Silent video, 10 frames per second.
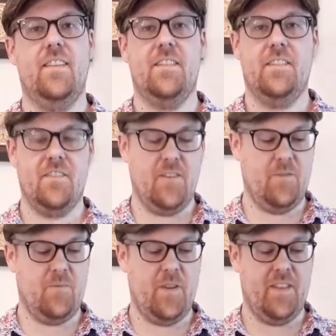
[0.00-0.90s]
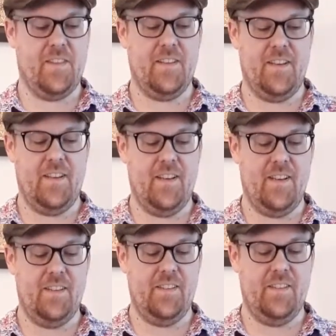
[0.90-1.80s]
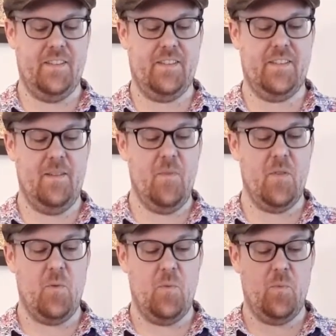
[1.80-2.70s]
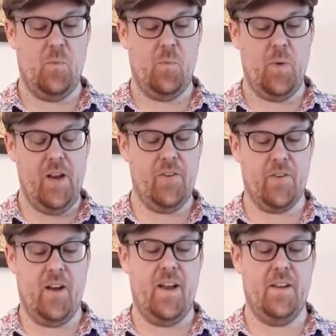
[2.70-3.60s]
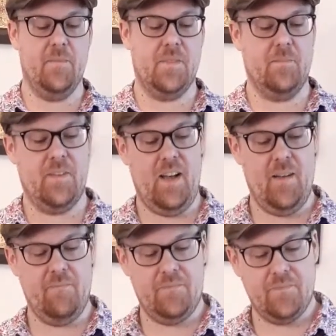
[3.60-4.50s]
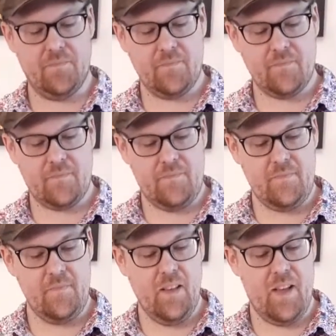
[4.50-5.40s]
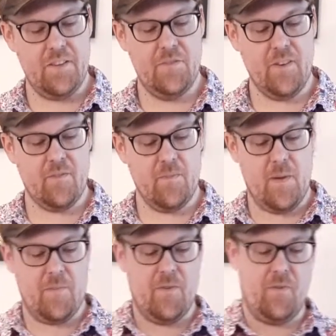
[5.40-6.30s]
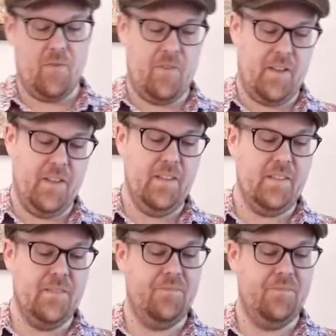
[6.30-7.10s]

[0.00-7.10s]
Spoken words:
start with some of the weirder items up top. I do not remember ordering this.